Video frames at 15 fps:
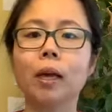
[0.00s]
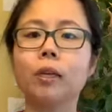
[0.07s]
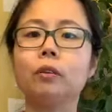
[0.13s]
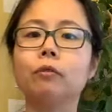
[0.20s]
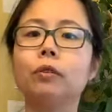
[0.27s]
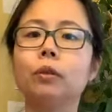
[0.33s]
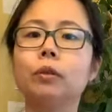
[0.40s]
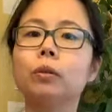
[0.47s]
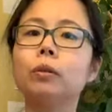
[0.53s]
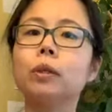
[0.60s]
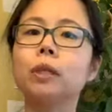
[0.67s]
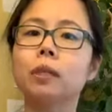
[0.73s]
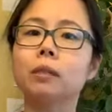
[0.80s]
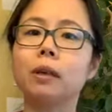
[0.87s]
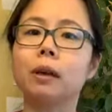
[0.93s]
And if you
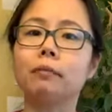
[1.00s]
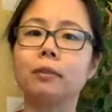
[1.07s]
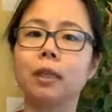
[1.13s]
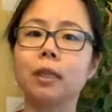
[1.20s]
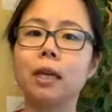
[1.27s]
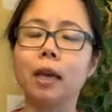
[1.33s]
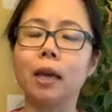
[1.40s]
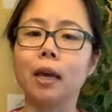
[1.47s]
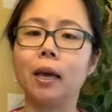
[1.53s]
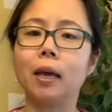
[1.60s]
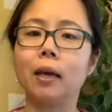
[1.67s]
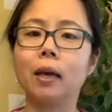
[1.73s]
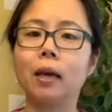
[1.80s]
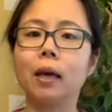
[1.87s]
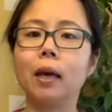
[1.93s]
do this every
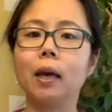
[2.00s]
day,